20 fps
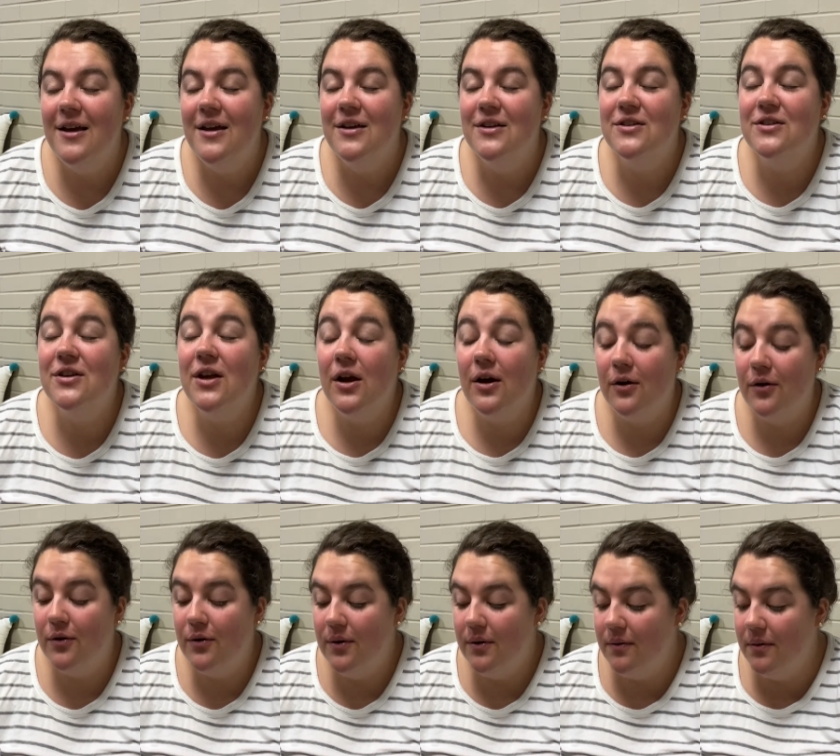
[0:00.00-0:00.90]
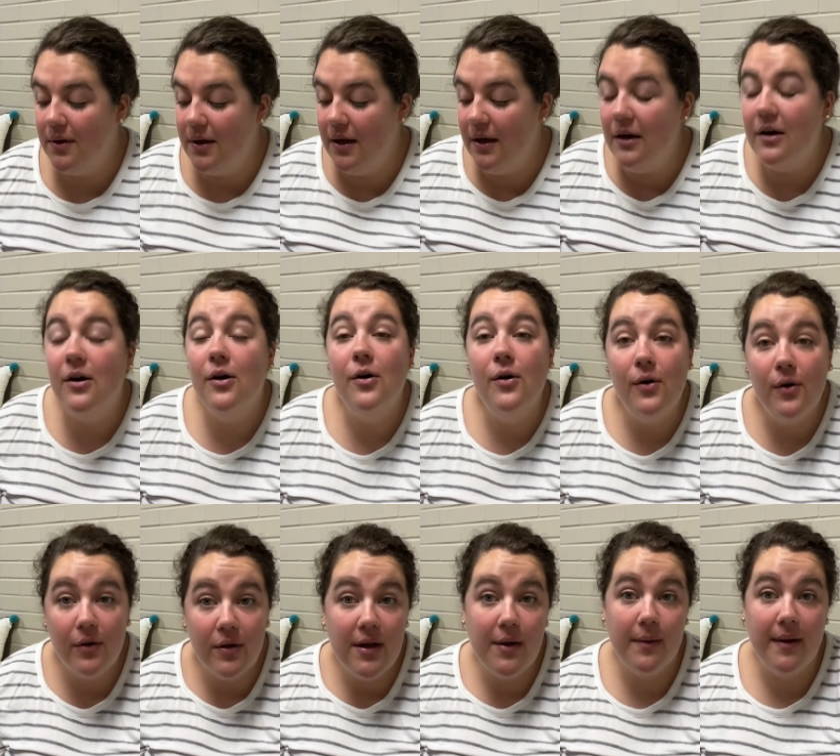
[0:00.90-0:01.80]
So
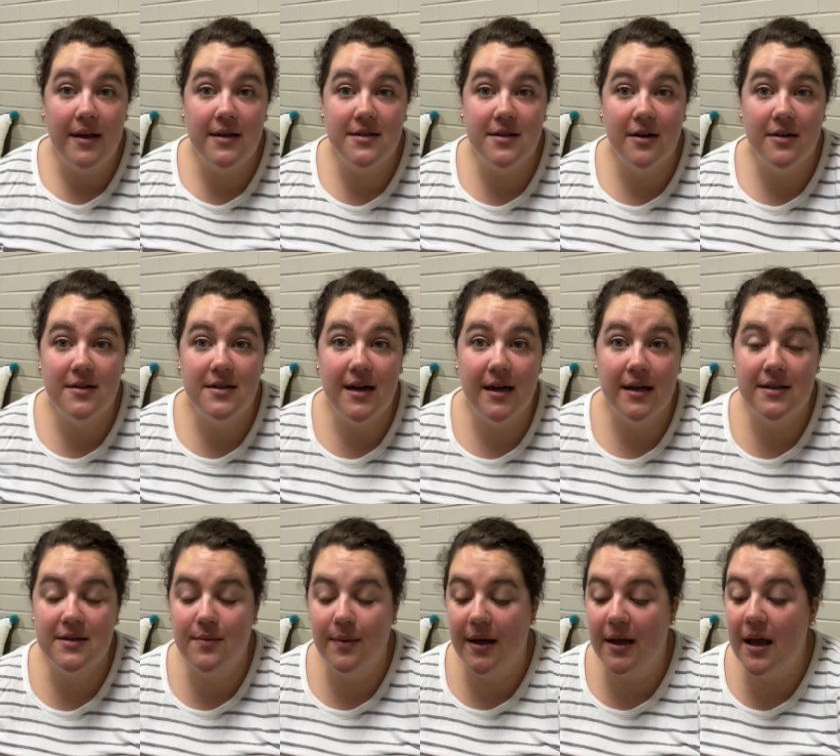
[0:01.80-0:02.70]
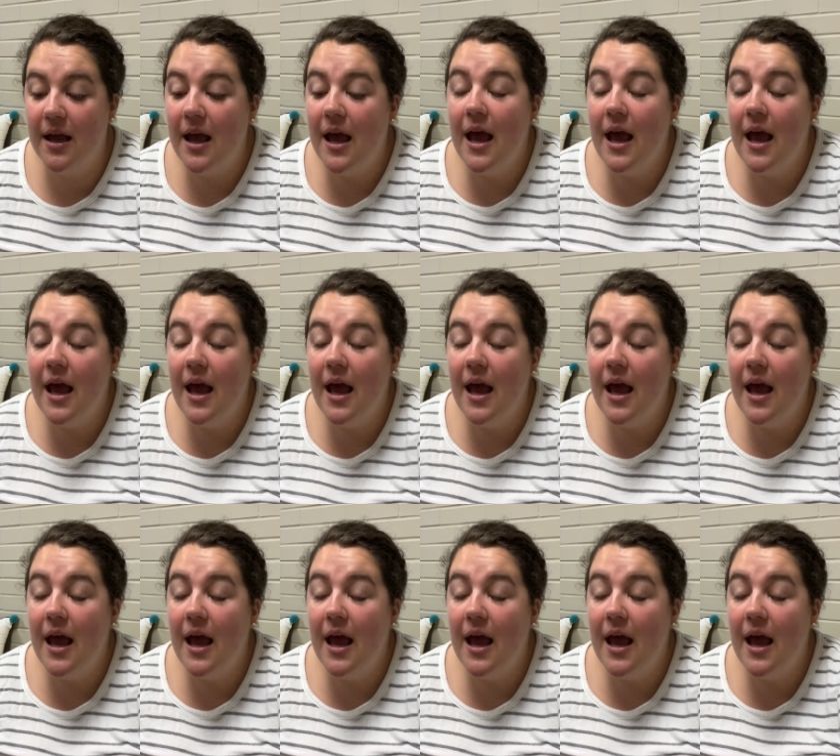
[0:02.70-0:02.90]
Holy Week starts next week.